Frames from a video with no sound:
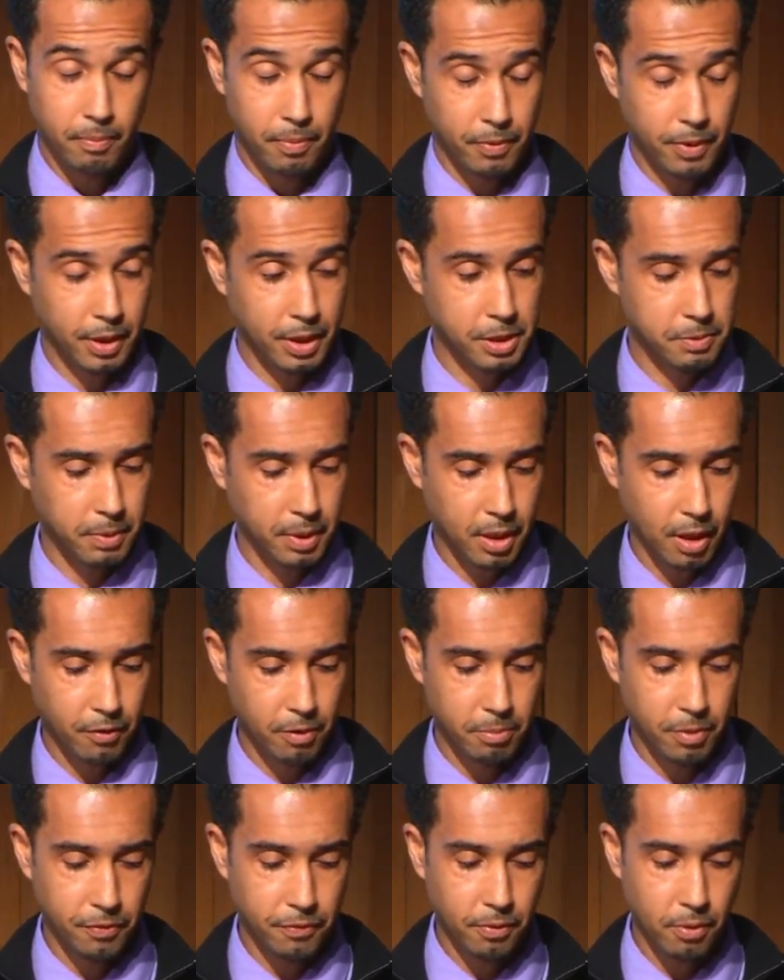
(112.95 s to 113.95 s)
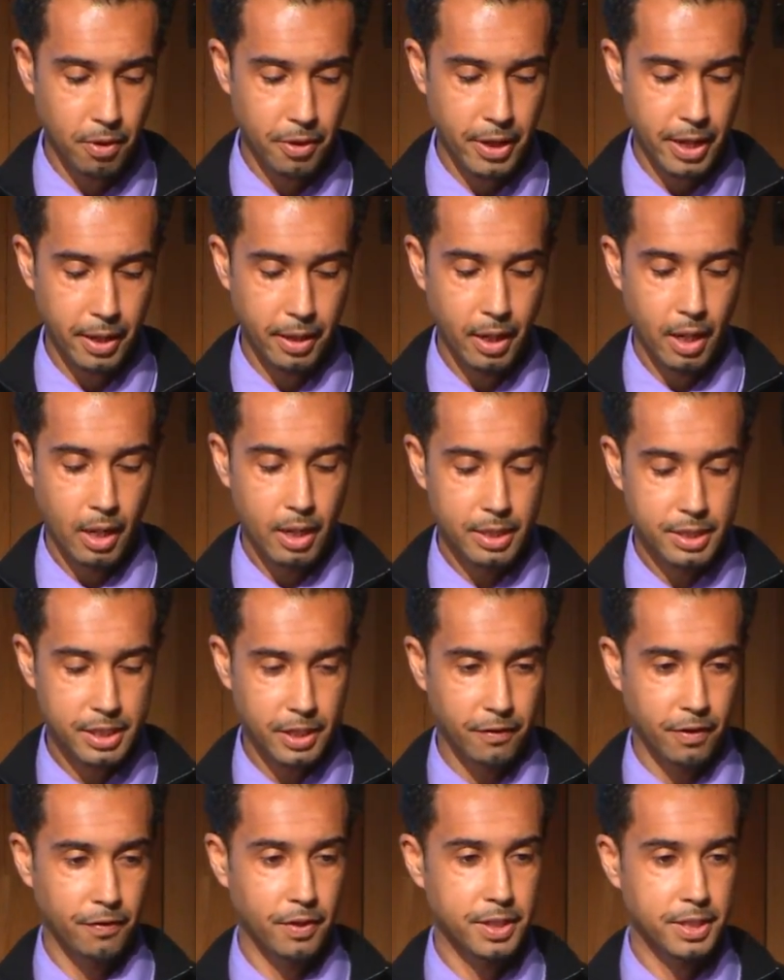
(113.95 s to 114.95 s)
think it's been covered before that
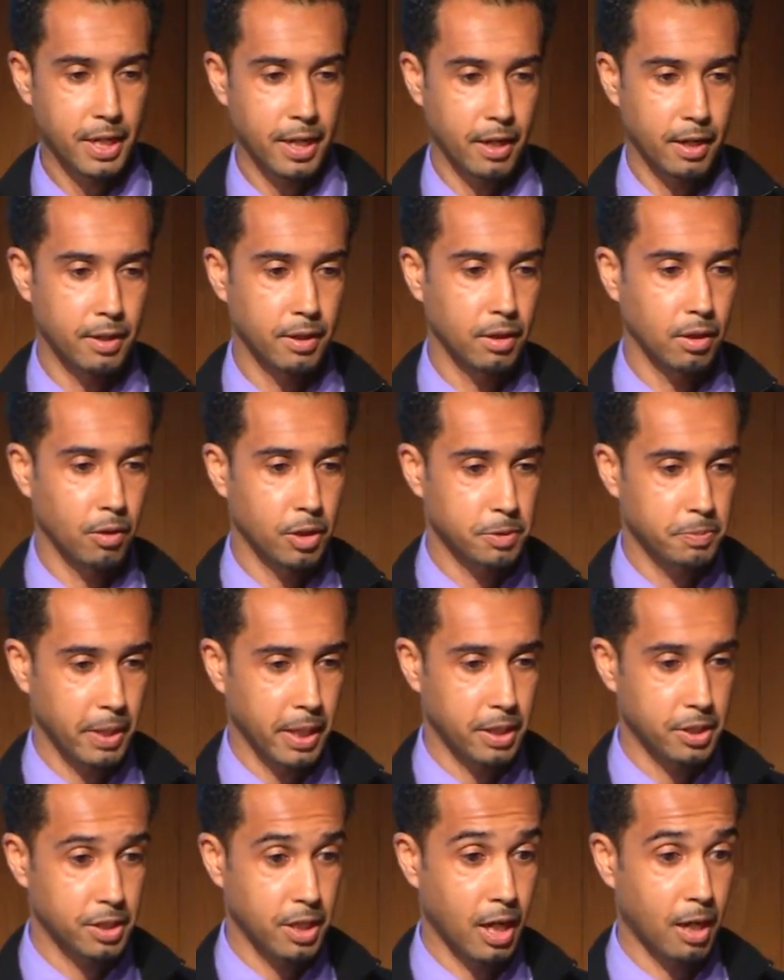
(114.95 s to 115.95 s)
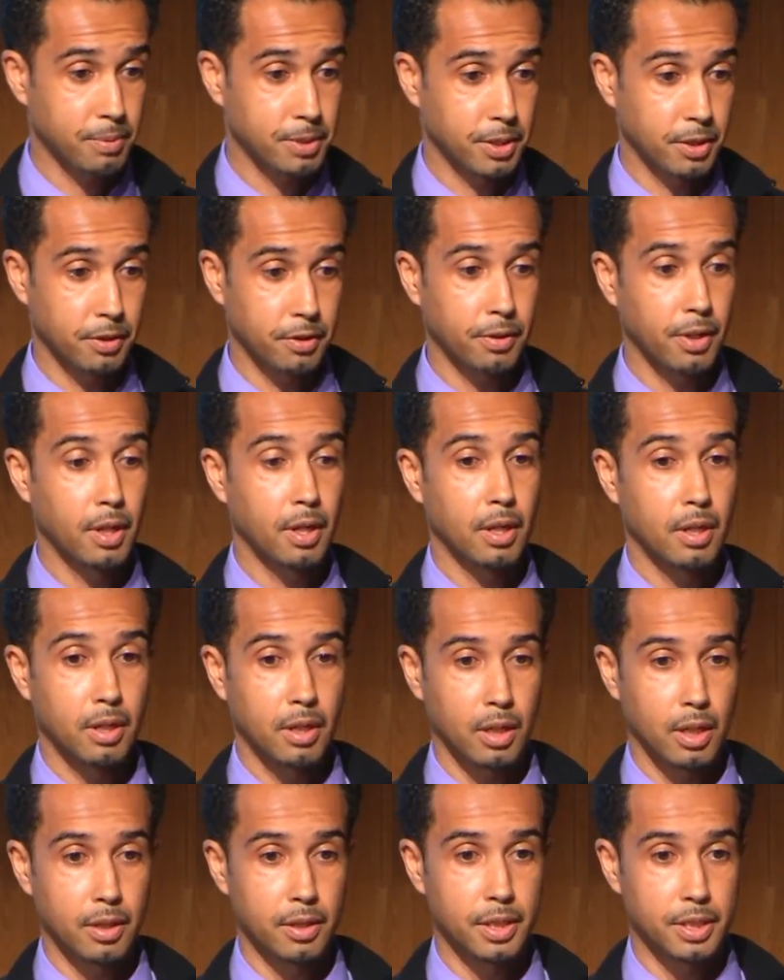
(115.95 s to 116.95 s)
7 of the 10 lowest paying jobs
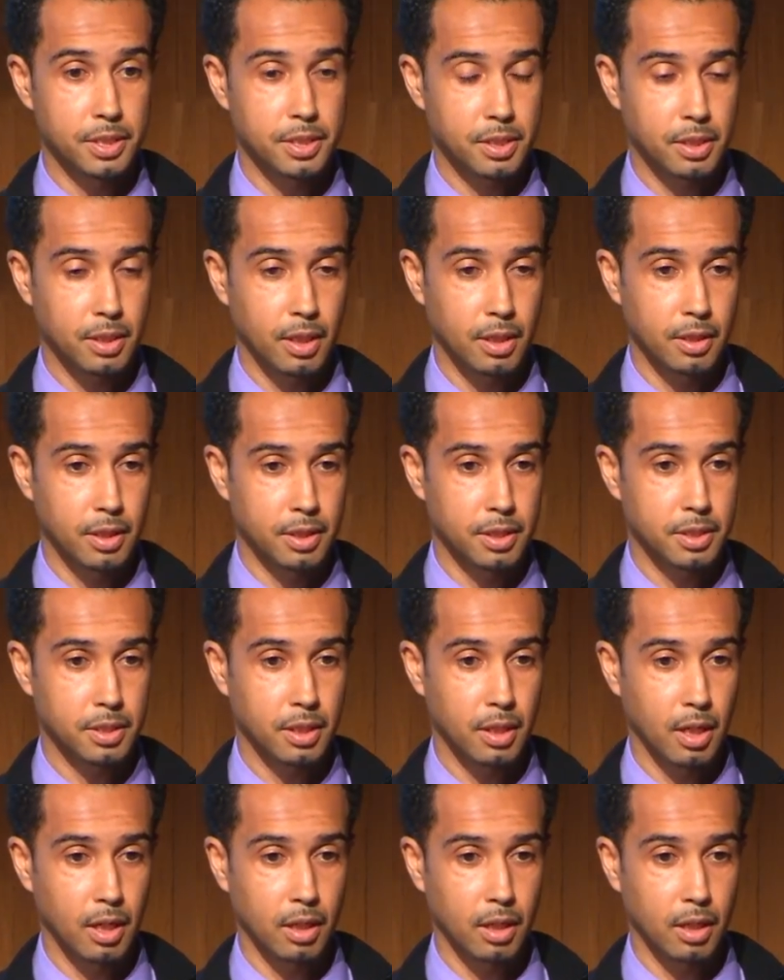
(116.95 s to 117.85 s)
in this